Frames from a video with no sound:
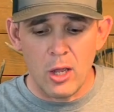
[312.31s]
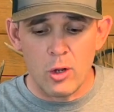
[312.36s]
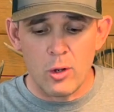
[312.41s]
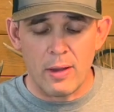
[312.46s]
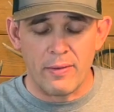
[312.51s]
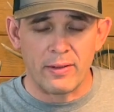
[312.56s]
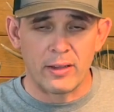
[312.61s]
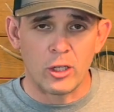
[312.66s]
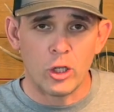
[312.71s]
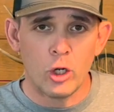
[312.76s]
You
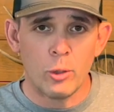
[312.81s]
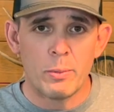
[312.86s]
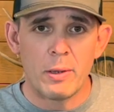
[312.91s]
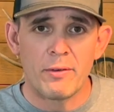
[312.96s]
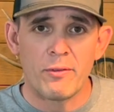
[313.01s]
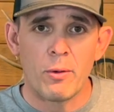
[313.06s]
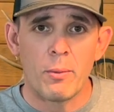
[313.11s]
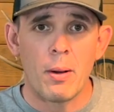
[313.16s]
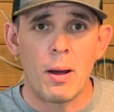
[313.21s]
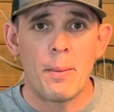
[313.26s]
have a little bit
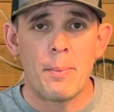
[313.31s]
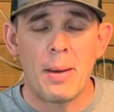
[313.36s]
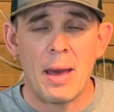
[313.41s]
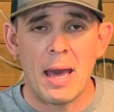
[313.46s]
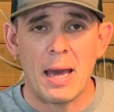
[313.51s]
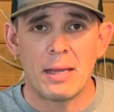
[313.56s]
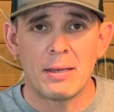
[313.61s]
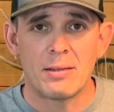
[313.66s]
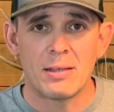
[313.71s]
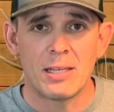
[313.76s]
of a butt
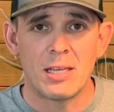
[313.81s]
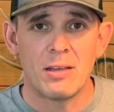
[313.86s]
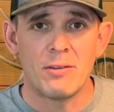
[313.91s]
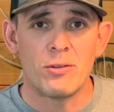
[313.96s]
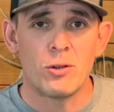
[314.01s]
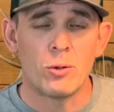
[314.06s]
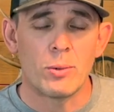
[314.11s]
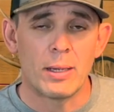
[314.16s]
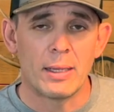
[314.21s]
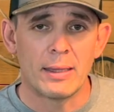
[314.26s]
pad to give
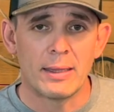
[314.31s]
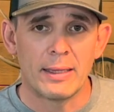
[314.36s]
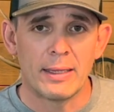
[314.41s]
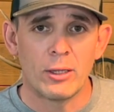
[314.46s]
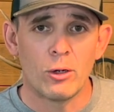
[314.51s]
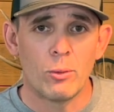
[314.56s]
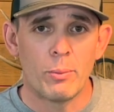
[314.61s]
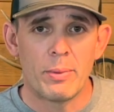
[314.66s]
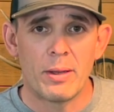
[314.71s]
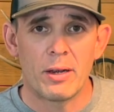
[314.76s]
you a
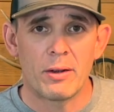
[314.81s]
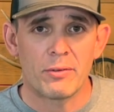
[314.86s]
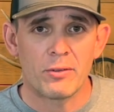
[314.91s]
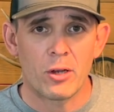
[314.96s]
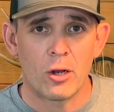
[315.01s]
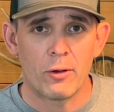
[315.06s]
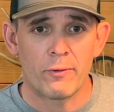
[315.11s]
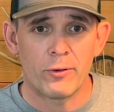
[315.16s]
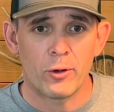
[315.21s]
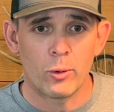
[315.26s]
little bit of
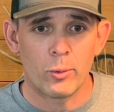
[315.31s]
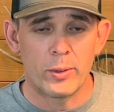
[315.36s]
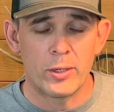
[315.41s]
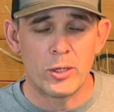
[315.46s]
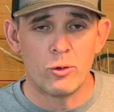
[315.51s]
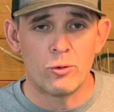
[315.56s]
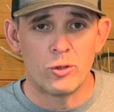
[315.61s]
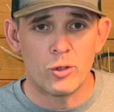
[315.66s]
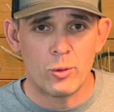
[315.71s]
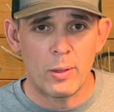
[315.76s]
comfort when
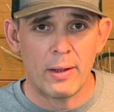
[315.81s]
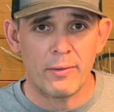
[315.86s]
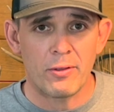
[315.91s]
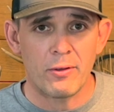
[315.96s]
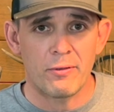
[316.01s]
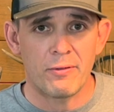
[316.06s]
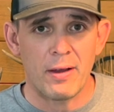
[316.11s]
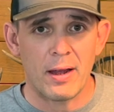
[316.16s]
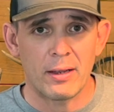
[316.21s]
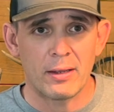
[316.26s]
you do have to
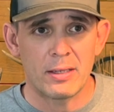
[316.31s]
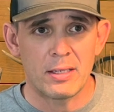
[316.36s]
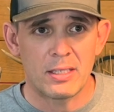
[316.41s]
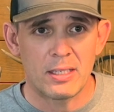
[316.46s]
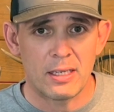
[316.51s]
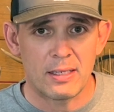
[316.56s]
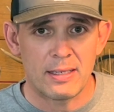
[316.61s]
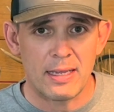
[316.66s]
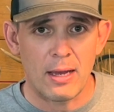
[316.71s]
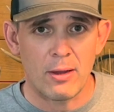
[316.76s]
finally
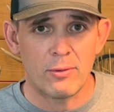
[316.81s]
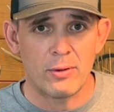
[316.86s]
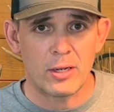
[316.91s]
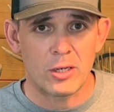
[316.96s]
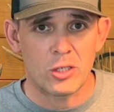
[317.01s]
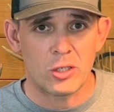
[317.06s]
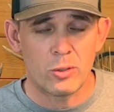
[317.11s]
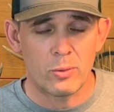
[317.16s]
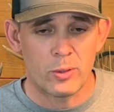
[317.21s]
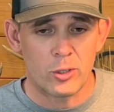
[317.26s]
sit down
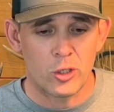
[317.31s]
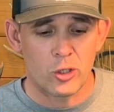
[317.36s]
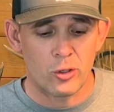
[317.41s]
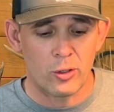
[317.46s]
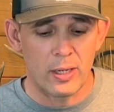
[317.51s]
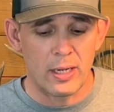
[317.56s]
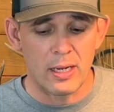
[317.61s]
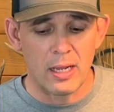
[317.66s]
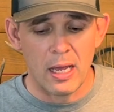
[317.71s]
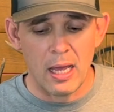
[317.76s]
next to a
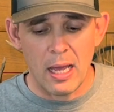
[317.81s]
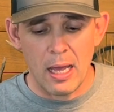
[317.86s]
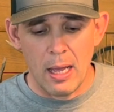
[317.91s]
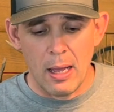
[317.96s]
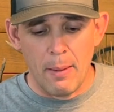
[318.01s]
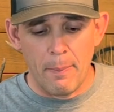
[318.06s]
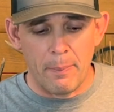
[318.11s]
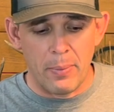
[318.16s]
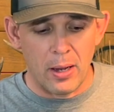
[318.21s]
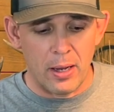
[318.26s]
tree.
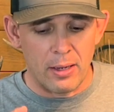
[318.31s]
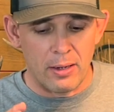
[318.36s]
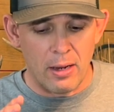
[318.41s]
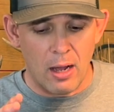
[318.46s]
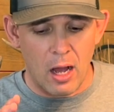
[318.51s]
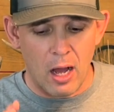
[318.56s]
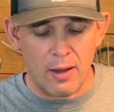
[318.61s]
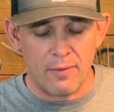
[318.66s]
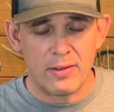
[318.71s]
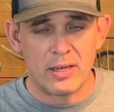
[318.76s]
But
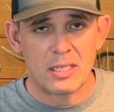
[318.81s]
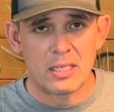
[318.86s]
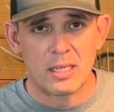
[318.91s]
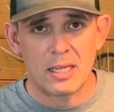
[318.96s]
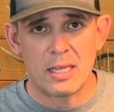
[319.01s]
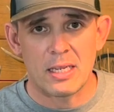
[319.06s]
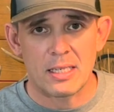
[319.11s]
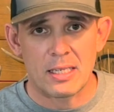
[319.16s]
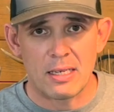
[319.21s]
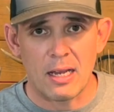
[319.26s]

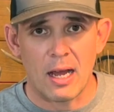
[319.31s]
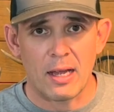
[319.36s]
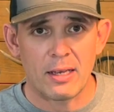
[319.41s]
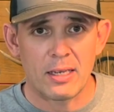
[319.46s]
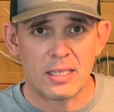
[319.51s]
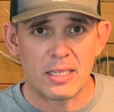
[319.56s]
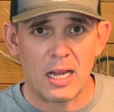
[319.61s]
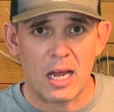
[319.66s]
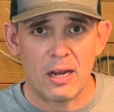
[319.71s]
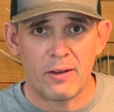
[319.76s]
obviously, it's not
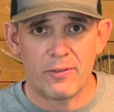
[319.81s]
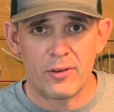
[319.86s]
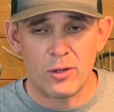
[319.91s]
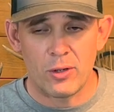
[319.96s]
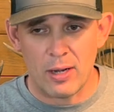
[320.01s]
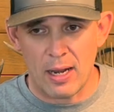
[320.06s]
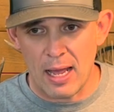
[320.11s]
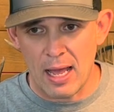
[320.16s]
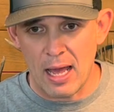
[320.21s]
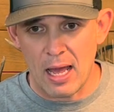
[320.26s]
designed for
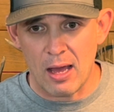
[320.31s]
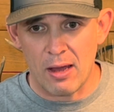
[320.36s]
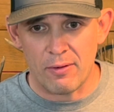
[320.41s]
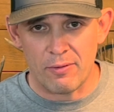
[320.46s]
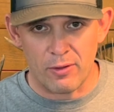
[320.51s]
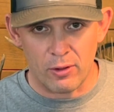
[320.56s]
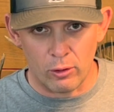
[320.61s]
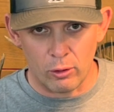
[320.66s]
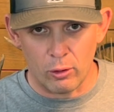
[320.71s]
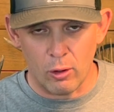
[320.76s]
you to have
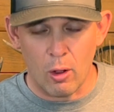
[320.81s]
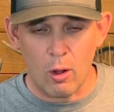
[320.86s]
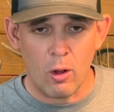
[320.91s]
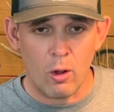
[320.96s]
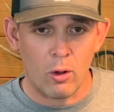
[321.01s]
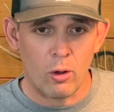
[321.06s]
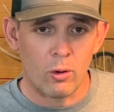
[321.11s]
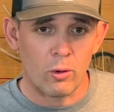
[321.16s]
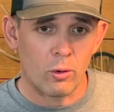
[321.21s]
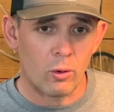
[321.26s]

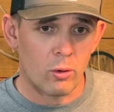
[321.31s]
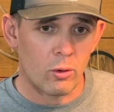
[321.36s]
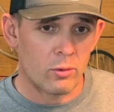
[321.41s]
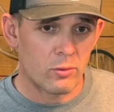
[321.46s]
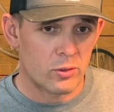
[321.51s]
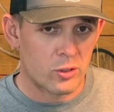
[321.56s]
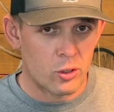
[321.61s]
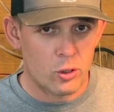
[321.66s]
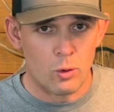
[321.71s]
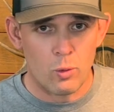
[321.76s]
long
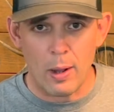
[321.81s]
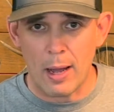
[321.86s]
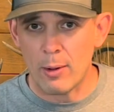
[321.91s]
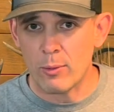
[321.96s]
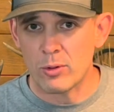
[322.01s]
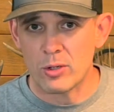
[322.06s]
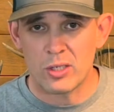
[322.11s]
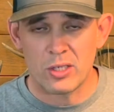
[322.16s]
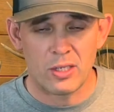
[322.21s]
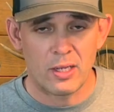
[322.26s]

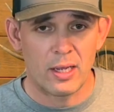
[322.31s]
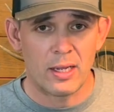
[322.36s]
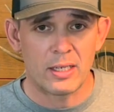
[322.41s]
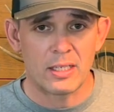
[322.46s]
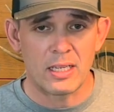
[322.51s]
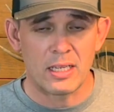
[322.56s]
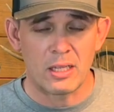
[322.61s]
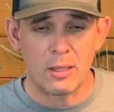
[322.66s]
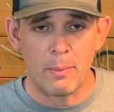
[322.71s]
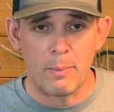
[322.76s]
2-hour
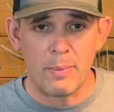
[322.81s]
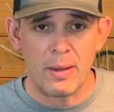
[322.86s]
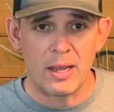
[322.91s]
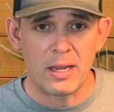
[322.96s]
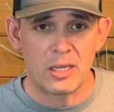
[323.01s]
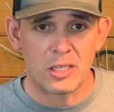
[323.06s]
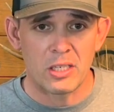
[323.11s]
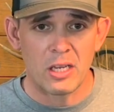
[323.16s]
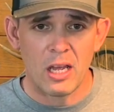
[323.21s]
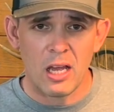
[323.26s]
sits at the
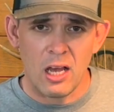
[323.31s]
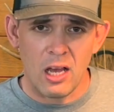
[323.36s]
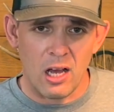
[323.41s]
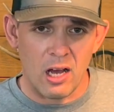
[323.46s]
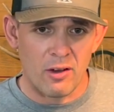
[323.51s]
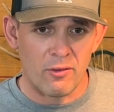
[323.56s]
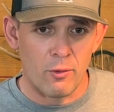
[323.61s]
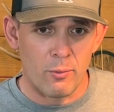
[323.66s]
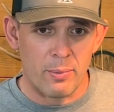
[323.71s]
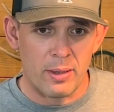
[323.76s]
base
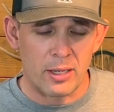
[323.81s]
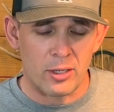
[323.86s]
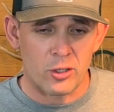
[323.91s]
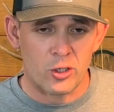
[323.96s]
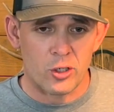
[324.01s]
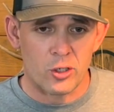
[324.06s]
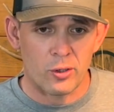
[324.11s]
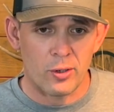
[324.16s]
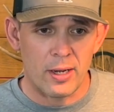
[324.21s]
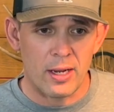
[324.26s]
of a big
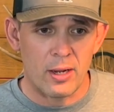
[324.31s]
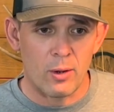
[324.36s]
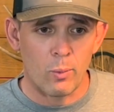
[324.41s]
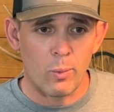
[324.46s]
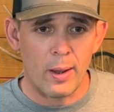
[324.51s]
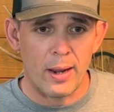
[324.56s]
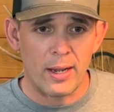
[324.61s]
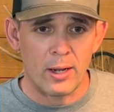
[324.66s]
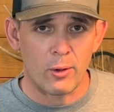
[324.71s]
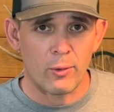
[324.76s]
tree
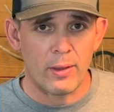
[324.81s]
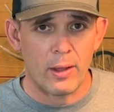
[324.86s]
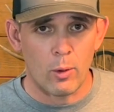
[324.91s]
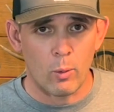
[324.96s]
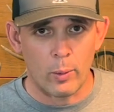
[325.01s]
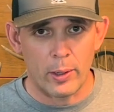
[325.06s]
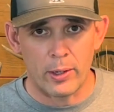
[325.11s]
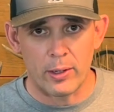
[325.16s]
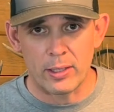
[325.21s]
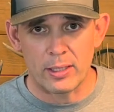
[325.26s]
waiting on that
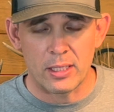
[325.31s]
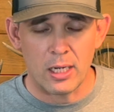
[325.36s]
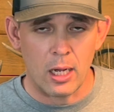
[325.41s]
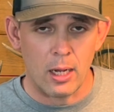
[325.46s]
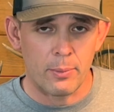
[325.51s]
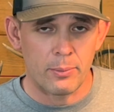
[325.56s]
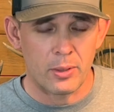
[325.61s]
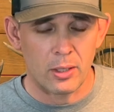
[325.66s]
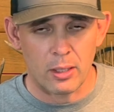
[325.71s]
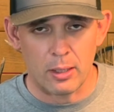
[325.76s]
weary
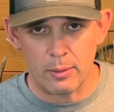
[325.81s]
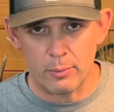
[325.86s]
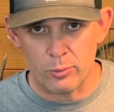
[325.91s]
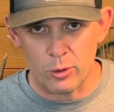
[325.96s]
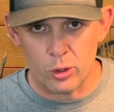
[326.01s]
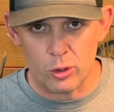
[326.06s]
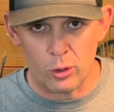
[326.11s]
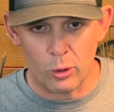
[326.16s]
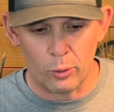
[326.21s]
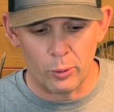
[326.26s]
Tom to come
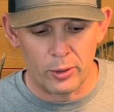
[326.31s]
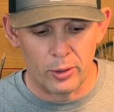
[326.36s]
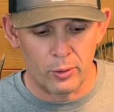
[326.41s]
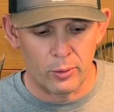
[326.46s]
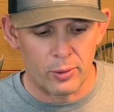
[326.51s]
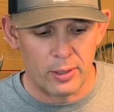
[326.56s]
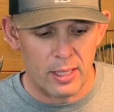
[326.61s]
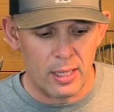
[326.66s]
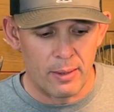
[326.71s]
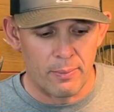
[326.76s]
strolling
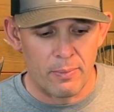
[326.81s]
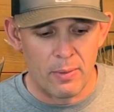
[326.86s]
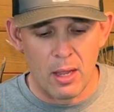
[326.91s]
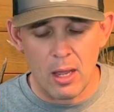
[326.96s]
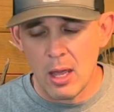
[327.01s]
on in.